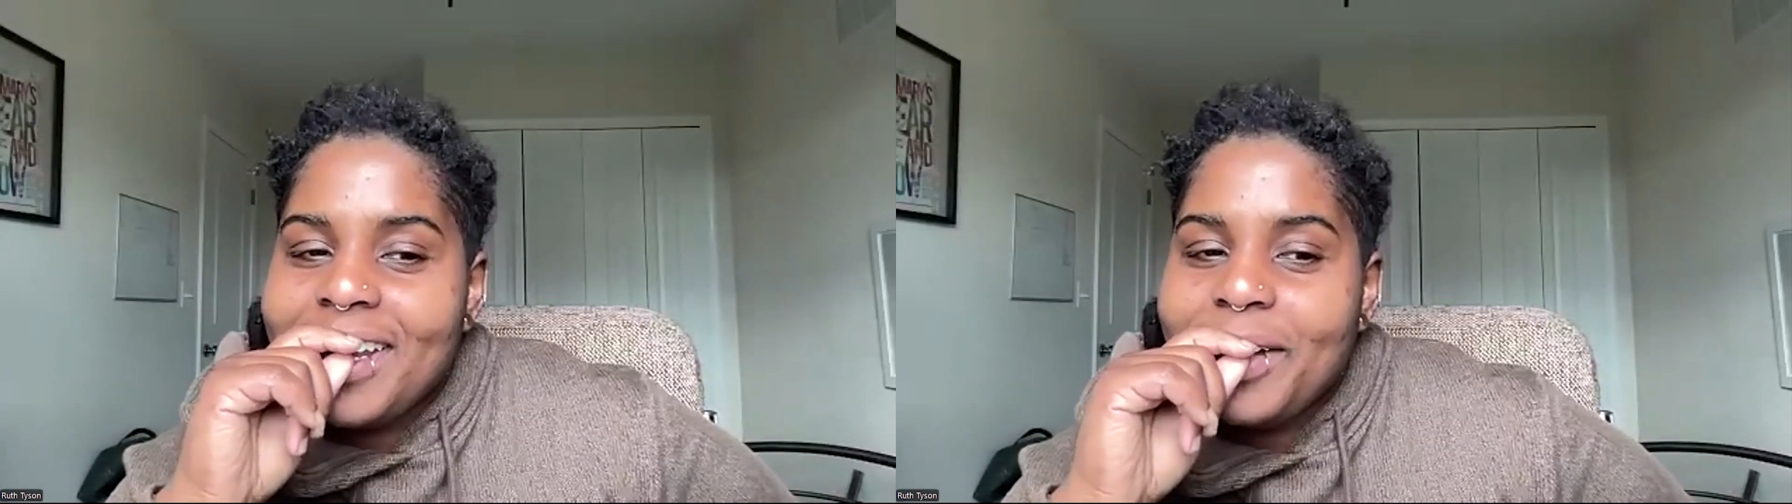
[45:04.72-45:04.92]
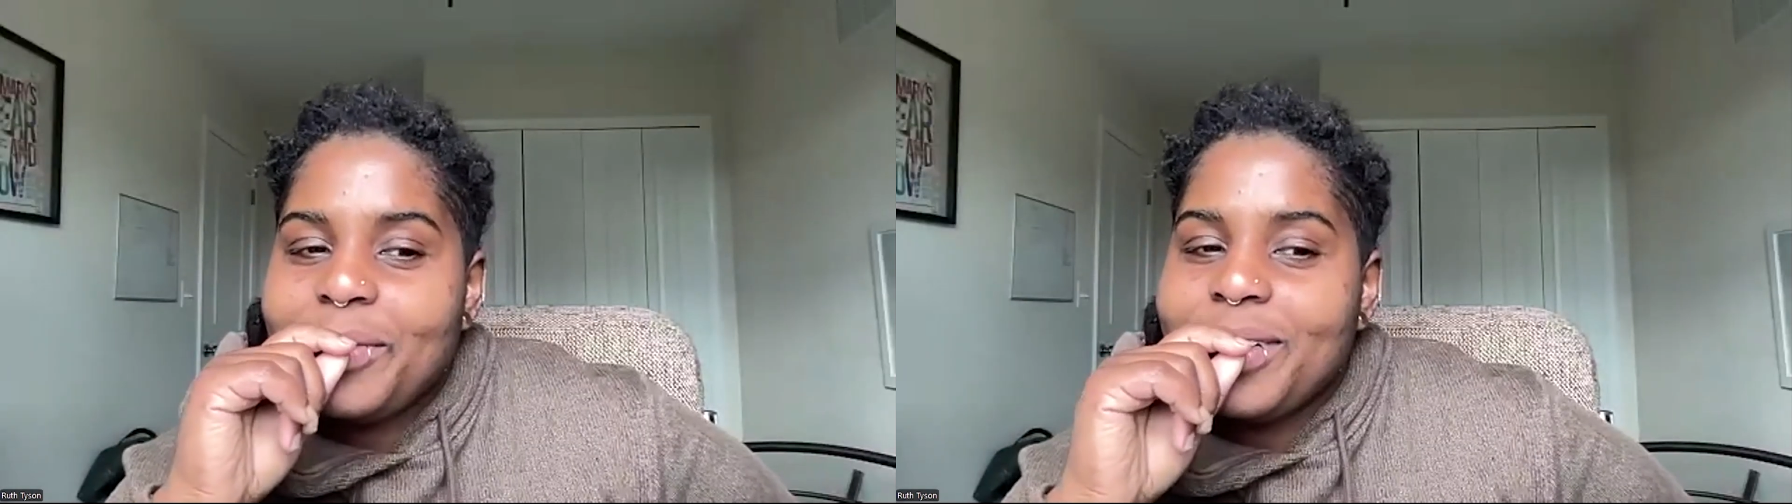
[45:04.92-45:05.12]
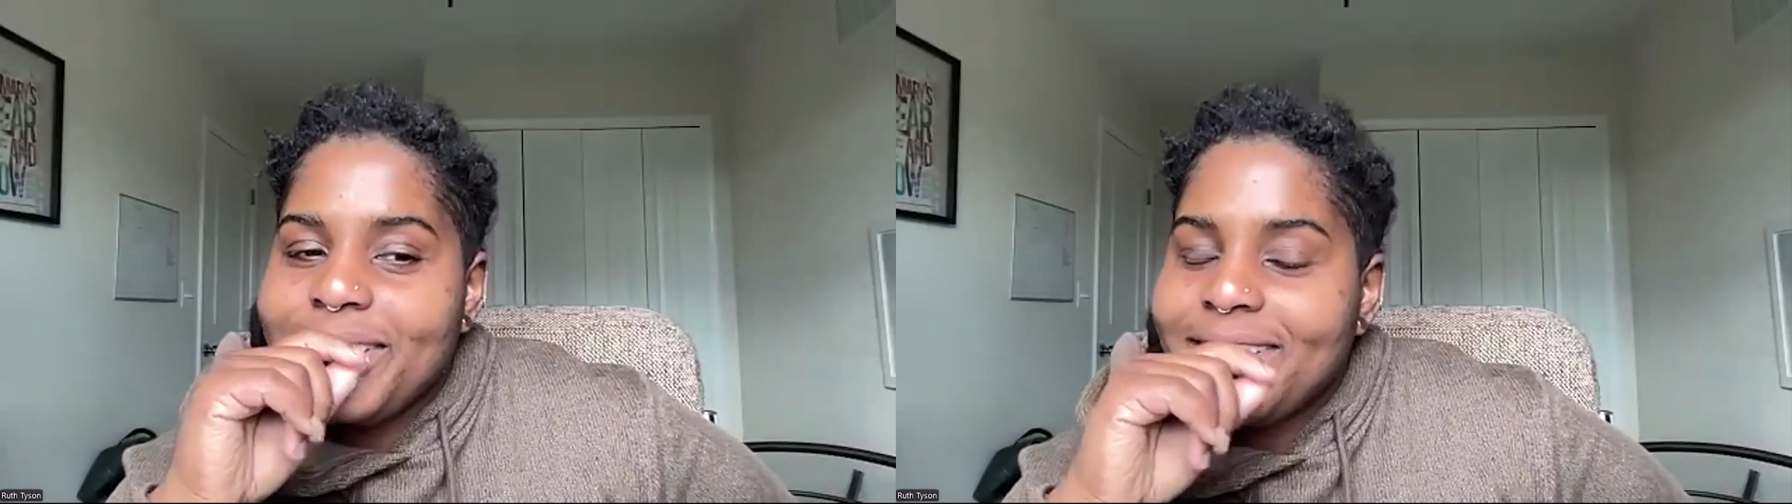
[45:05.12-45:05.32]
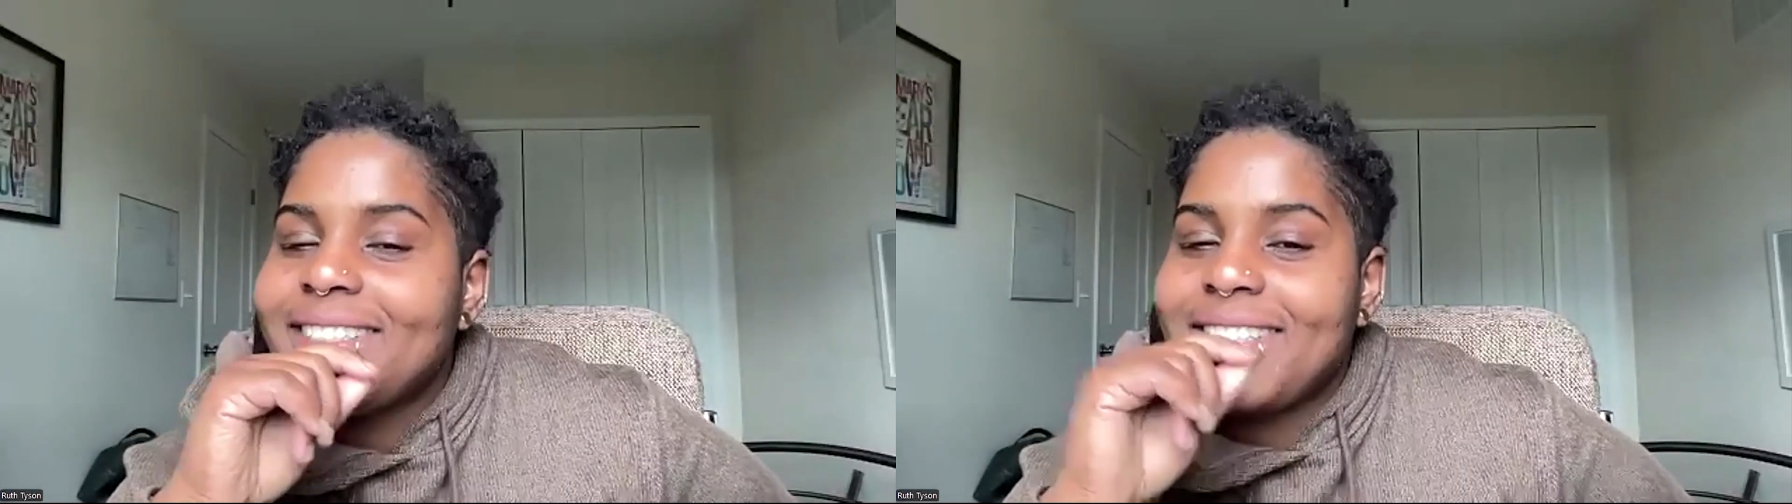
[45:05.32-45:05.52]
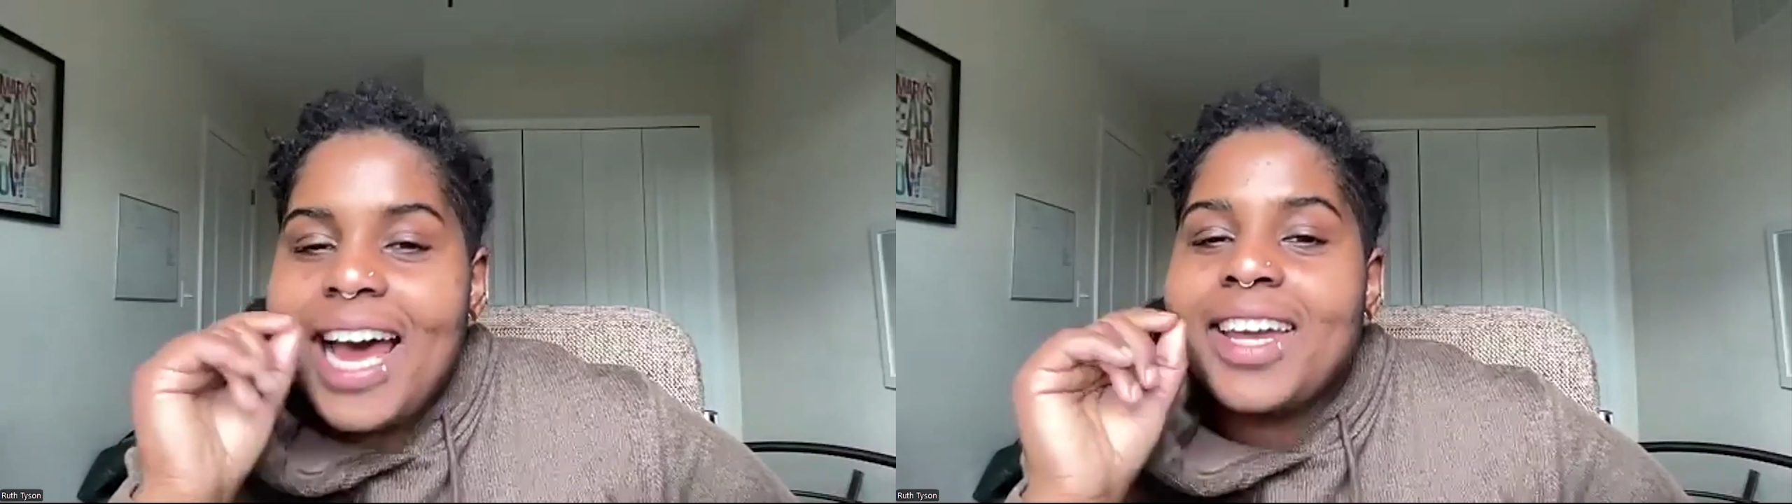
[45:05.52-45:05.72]
it
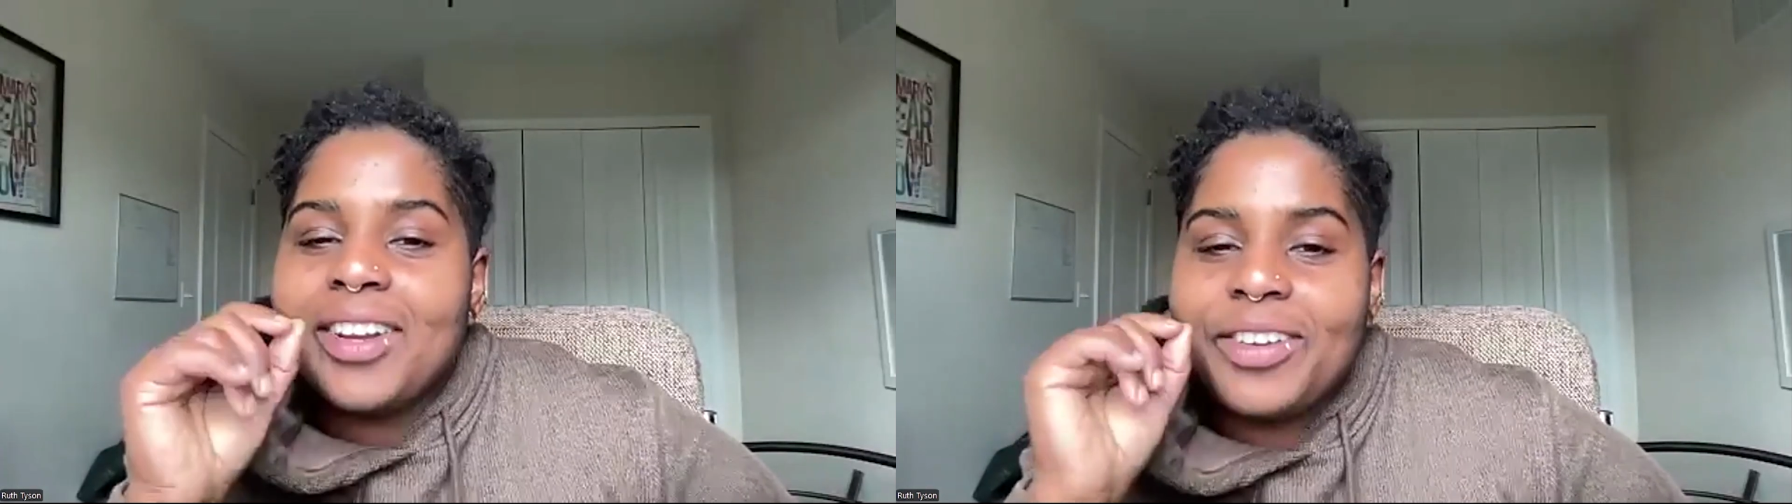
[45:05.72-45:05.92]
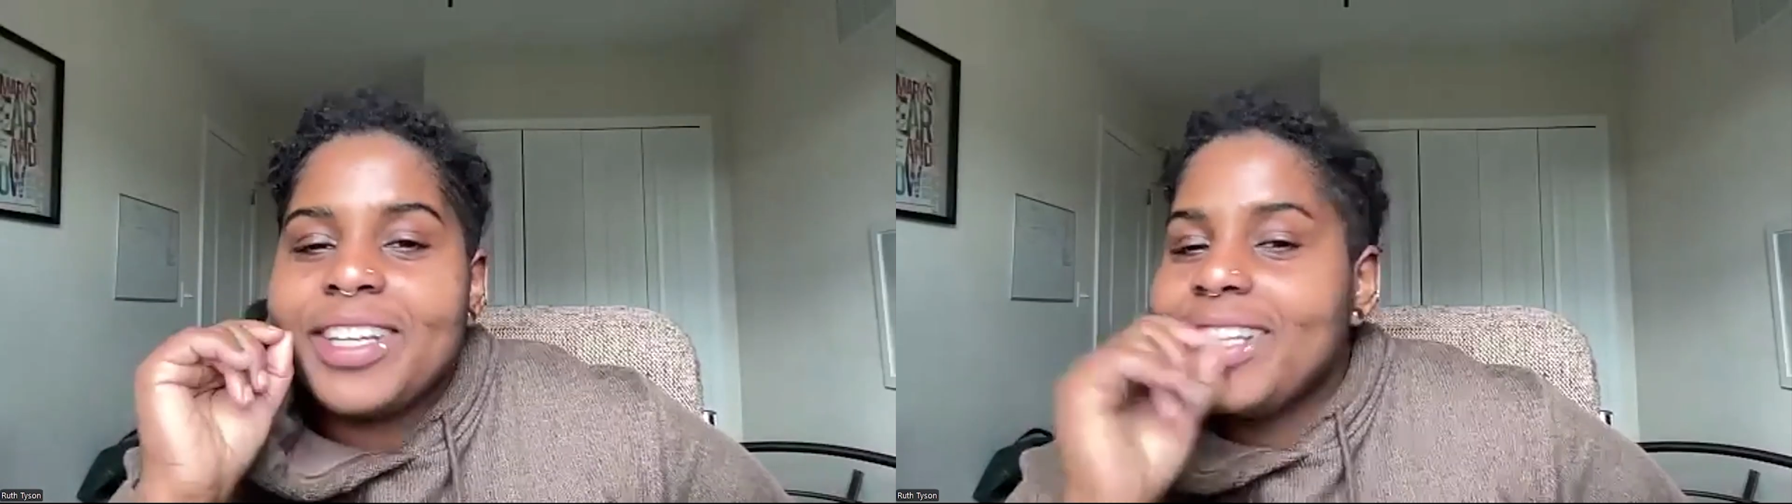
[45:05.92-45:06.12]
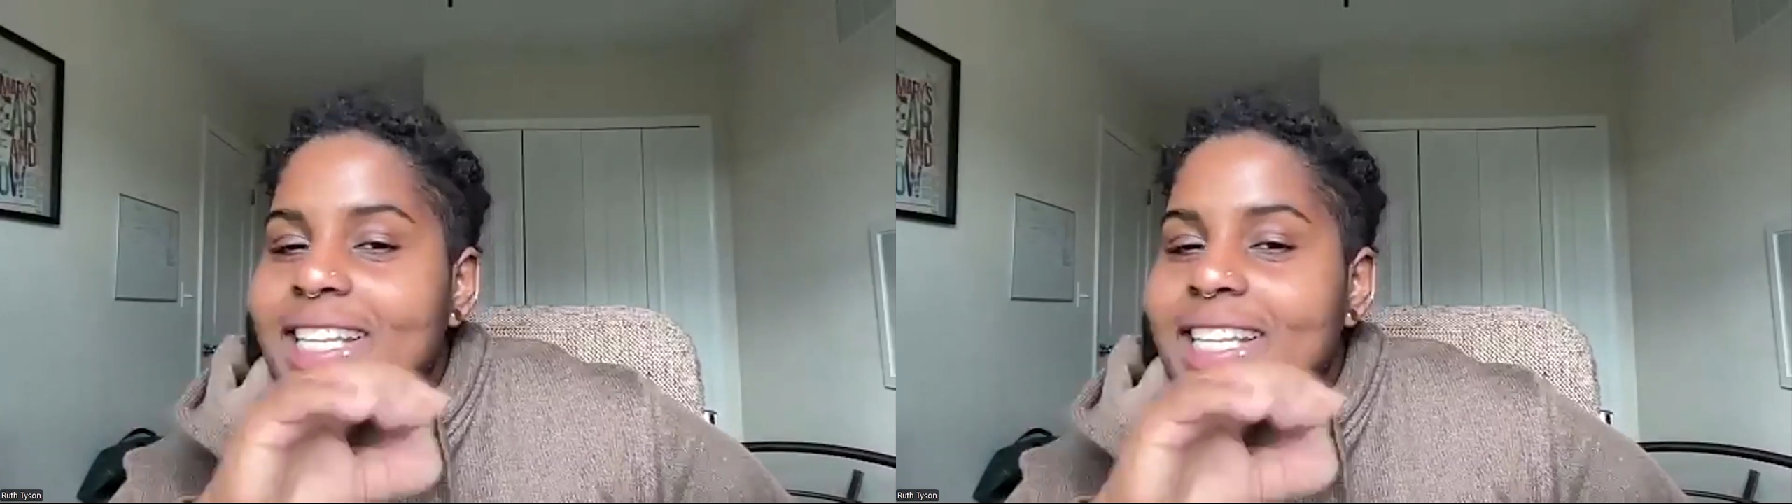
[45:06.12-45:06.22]
was I agree.